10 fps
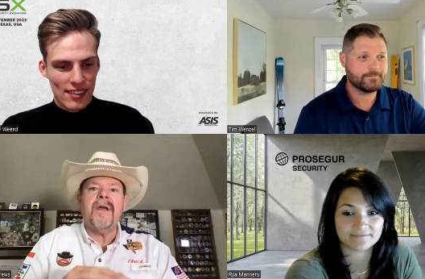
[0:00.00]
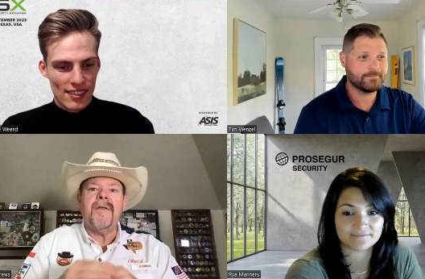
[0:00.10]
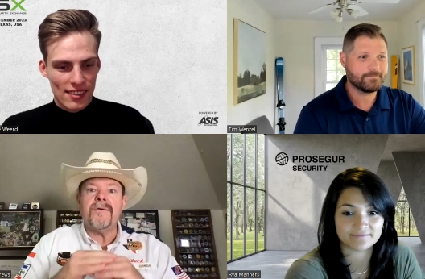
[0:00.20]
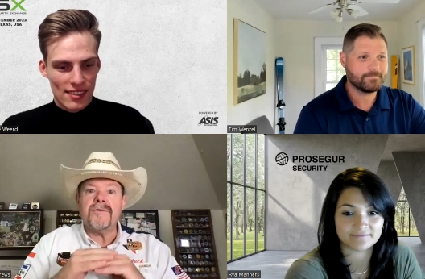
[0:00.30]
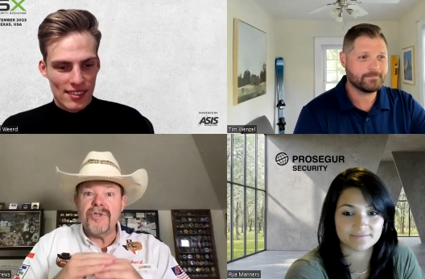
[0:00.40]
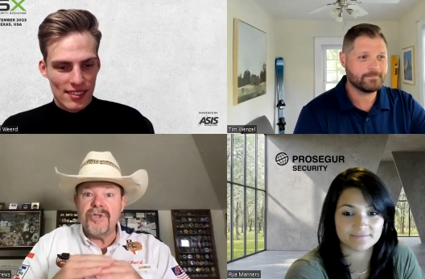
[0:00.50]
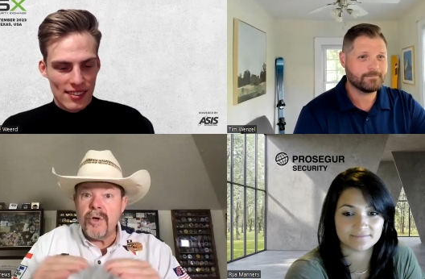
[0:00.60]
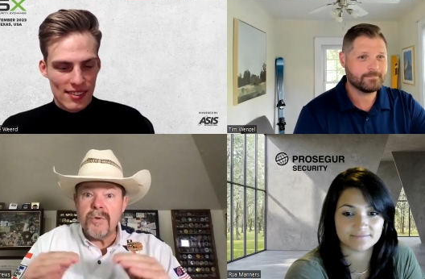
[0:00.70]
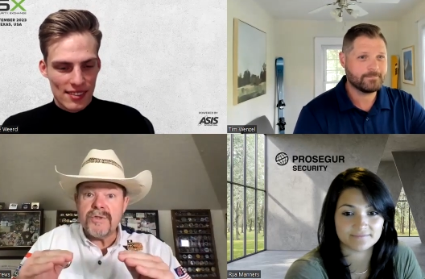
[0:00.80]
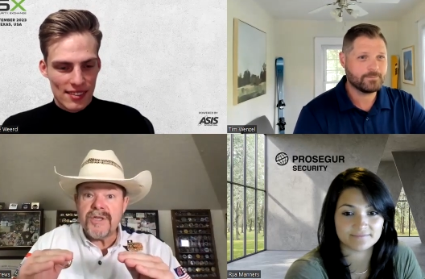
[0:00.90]
Speaker 1: And there's
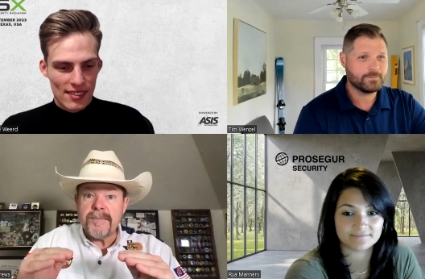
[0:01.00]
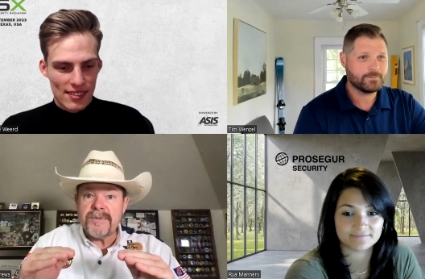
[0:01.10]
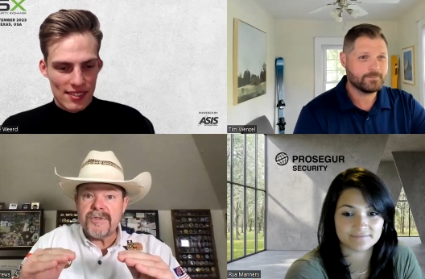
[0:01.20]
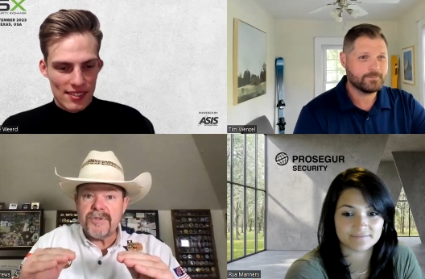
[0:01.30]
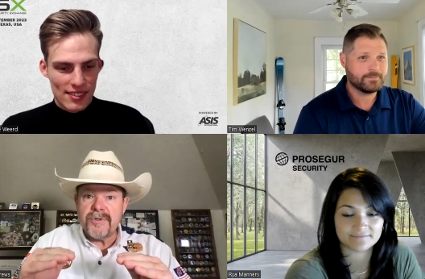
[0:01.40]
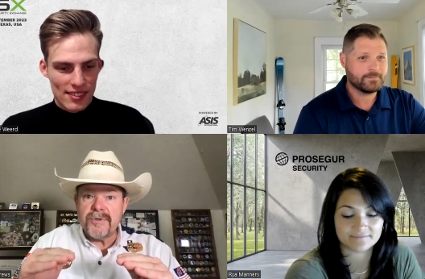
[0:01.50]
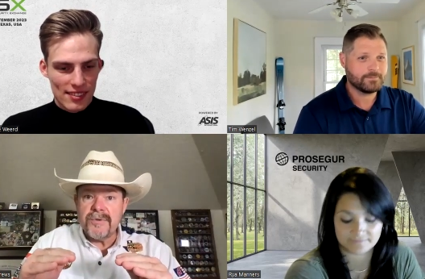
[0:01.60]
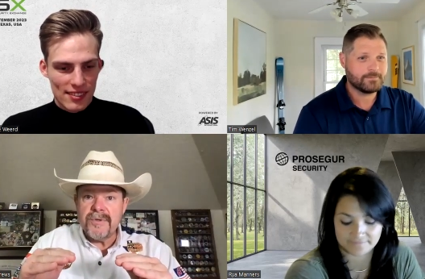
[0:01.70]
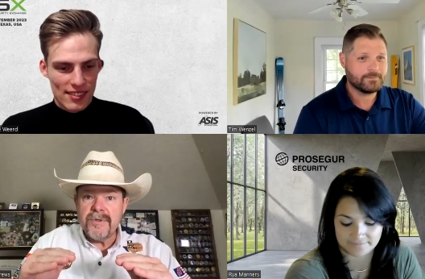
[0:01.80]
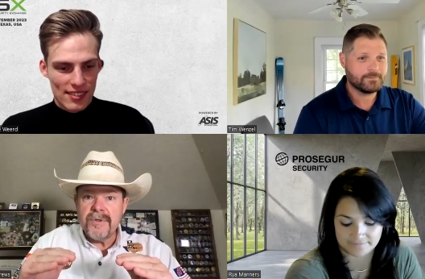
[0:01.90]
no
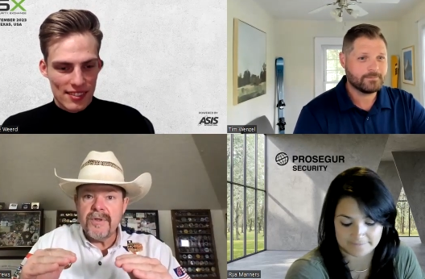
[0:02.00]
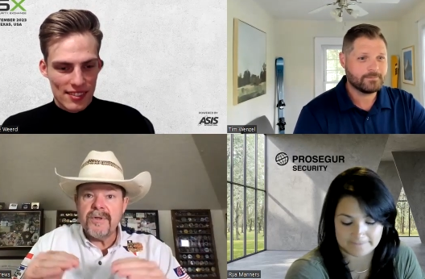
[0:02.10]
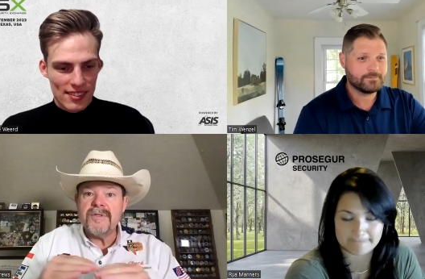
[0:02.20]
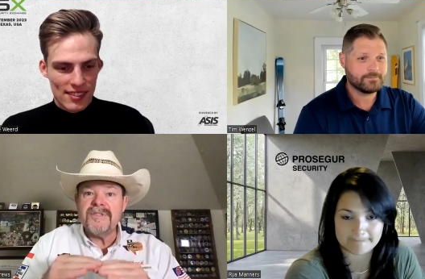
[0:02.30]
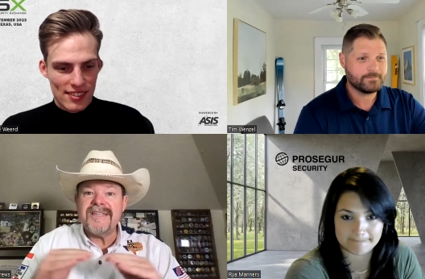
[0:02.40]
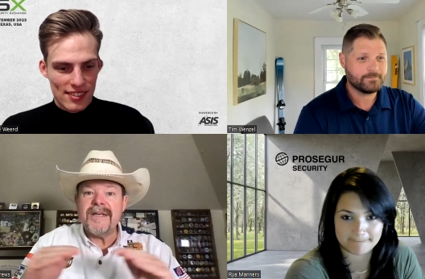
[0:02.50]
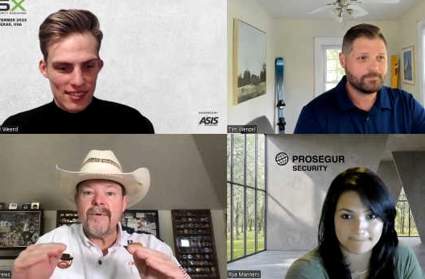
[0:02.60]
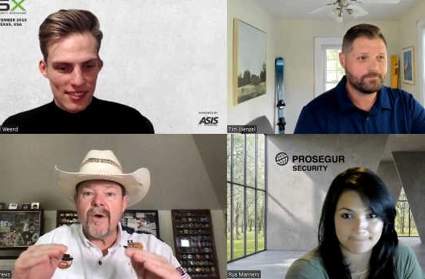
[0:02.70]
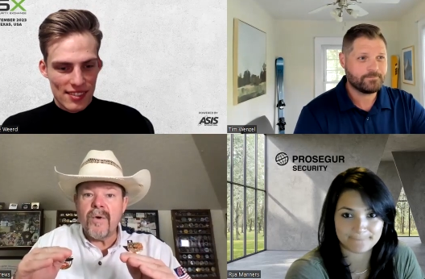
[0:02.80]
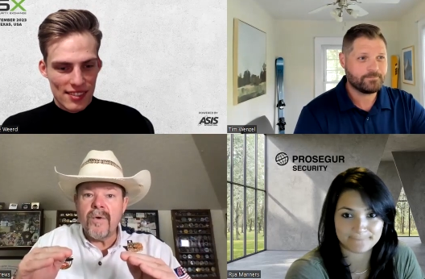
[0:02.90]
substitute,
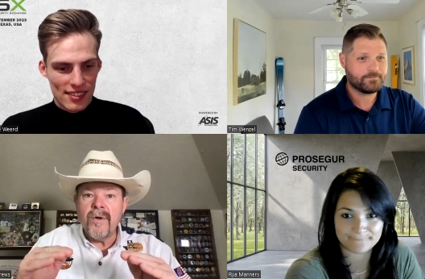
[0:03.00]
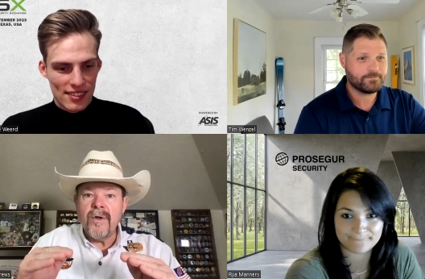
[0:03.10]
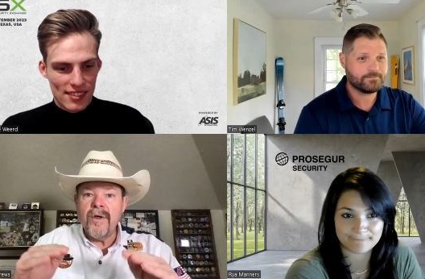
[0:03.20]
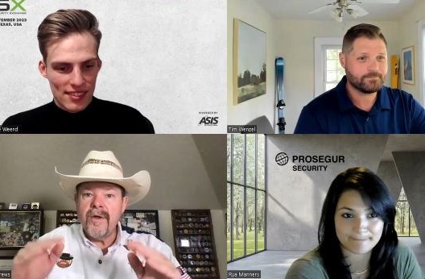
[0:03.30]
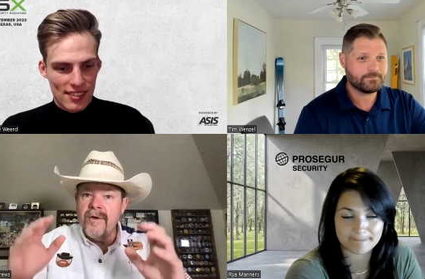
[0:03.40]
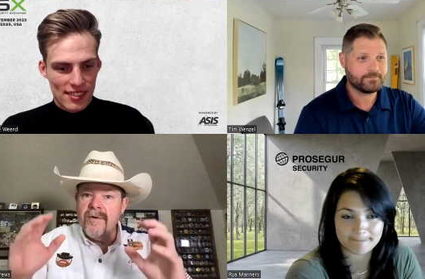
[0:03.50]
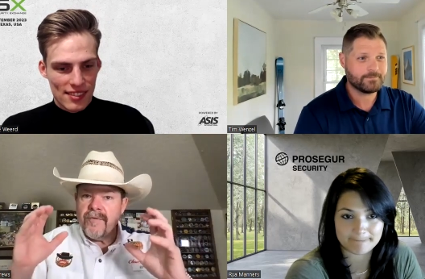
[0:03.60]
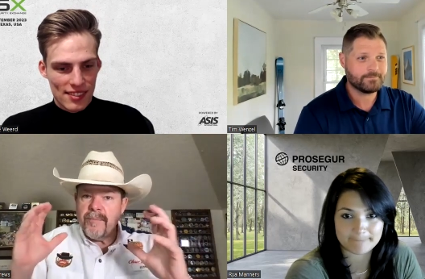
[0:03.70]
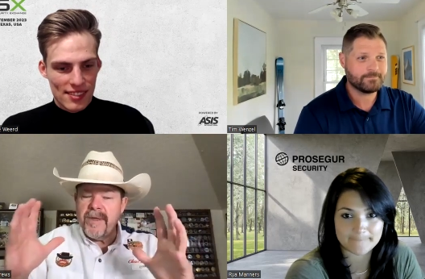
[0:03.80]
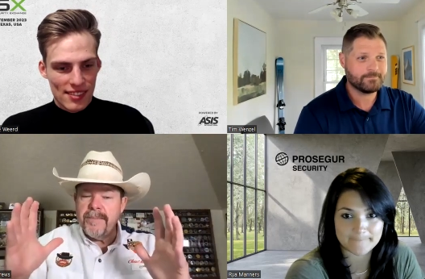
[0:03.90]
zero,
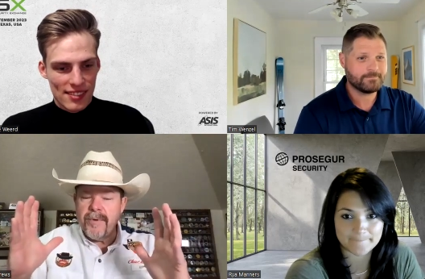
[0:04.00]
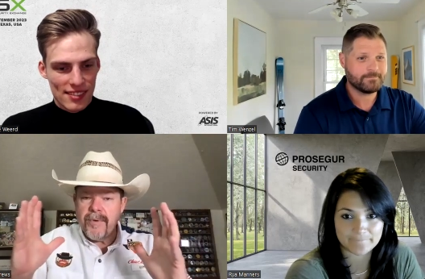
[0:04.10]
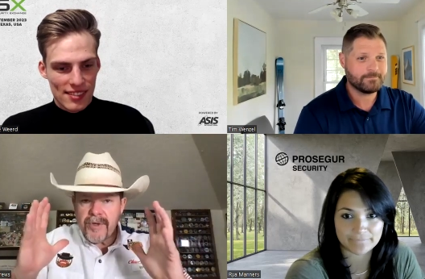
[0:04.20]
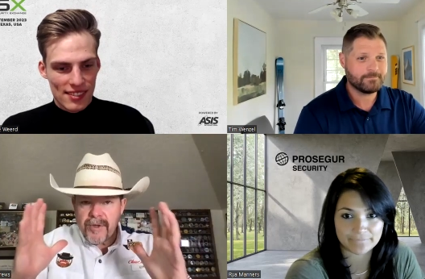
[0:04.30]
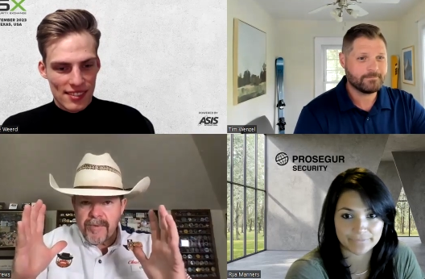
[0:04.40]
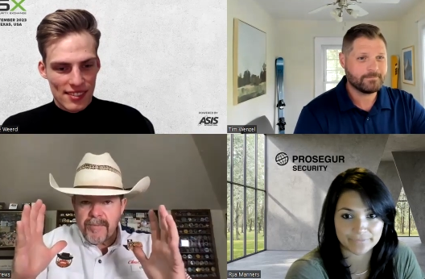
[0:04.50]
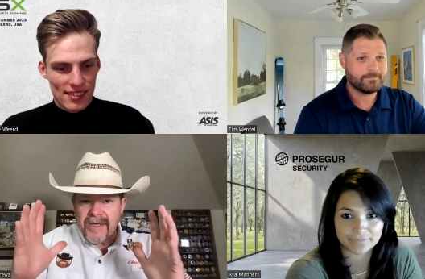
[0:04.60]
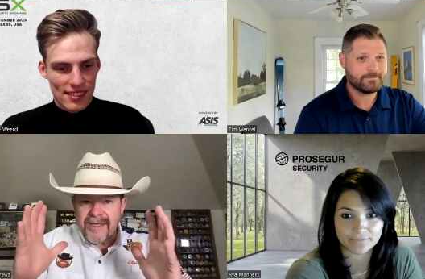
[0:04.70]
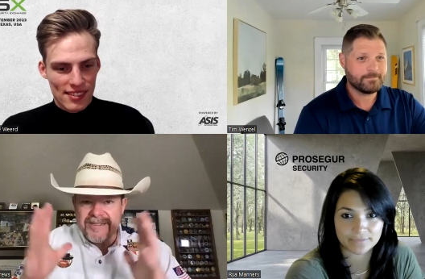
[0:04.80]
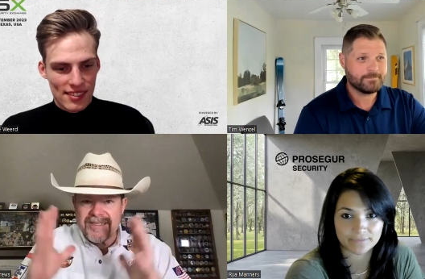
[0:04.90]
for people, human
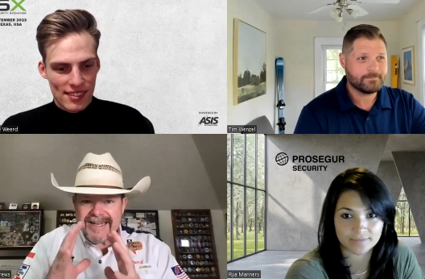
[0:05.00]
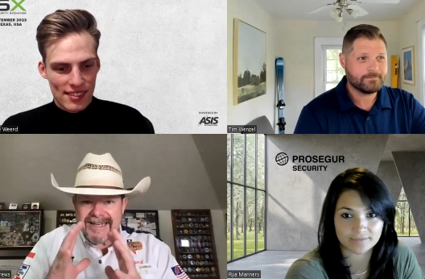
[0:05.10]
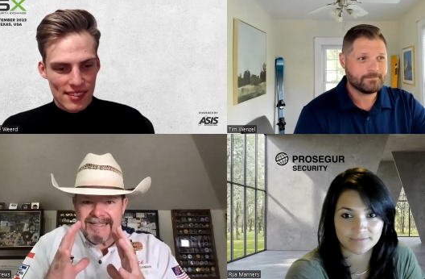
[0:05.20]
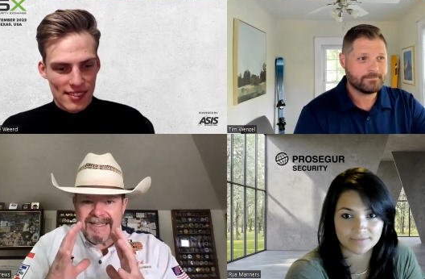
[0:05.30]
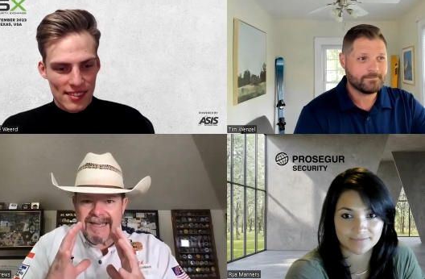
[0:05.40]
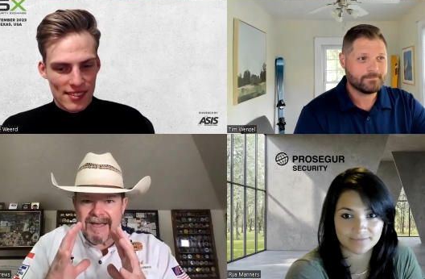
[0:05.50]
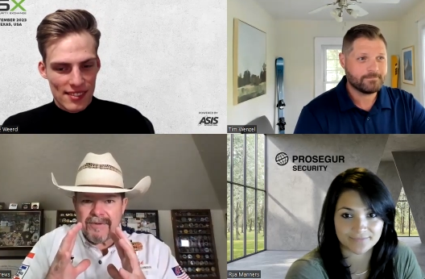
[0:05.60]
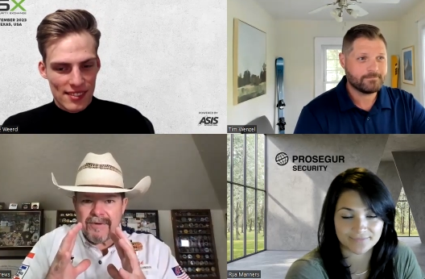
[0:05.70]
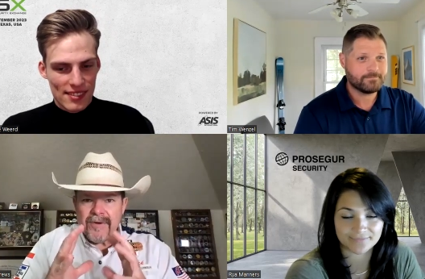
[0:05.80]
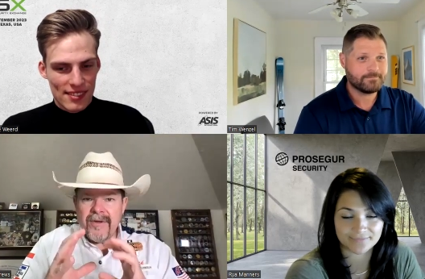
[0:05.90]
beings getting
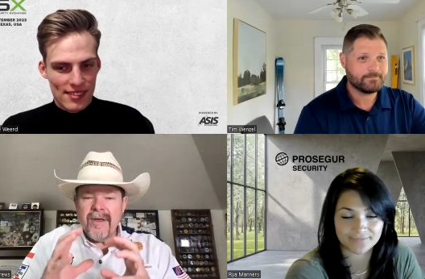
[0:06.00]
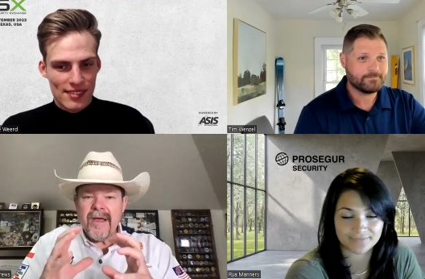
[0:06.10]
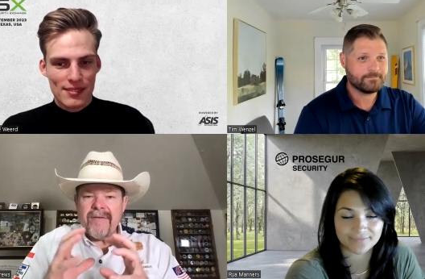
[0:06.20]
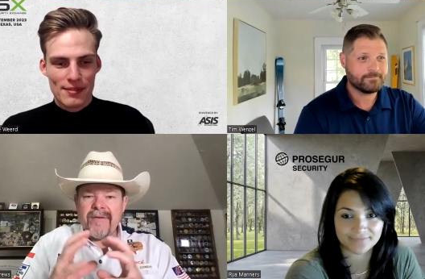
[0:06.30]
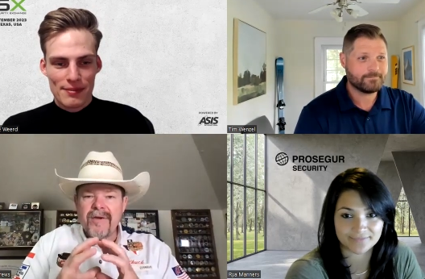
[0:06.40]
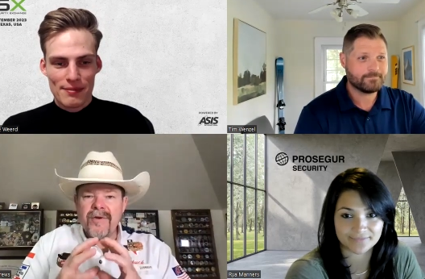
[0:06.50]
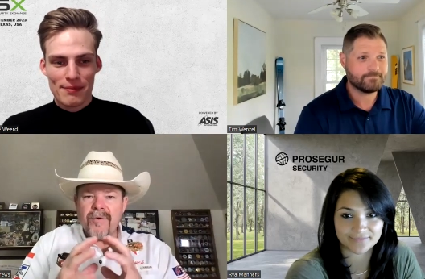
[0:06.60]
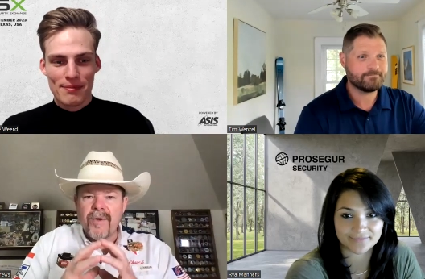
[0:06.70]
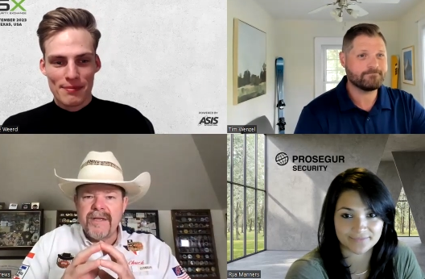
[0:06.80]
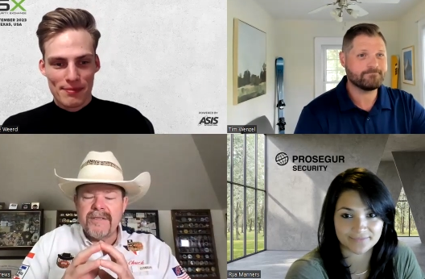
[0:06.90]
together, having a
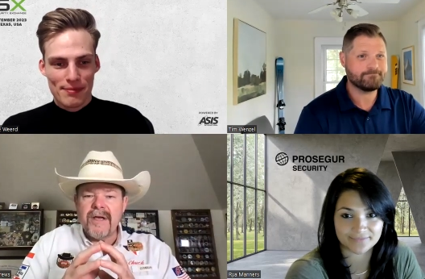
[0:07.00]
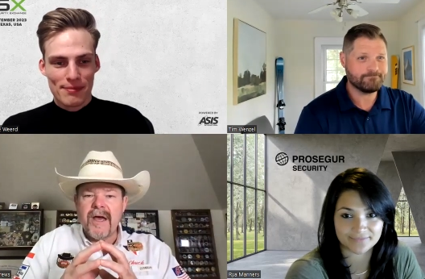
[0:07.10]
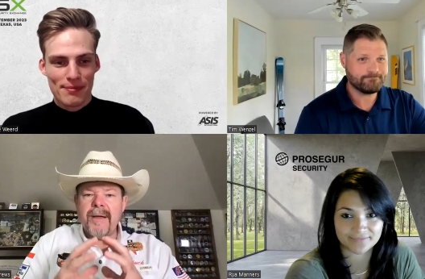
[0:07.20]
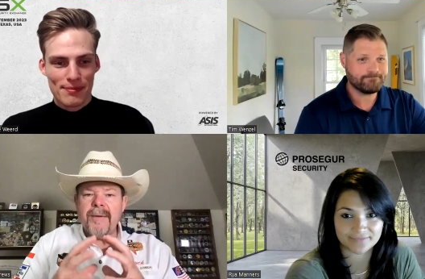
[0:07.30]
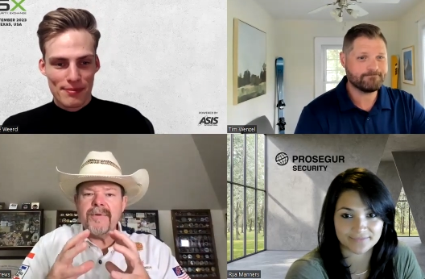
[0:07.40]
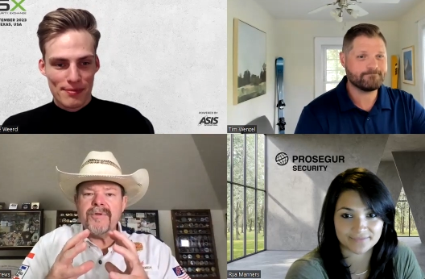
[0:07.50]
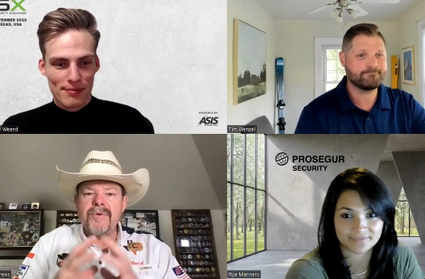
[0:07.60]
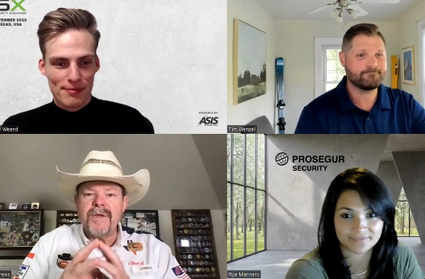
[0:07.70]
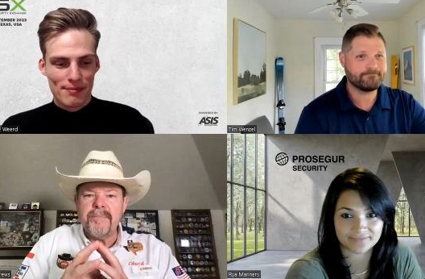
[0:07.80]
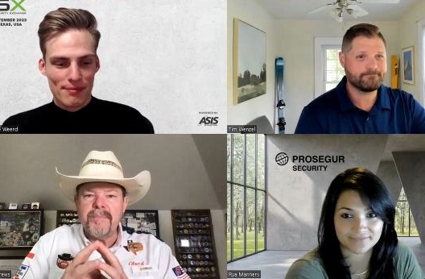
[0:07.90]
great time, and doing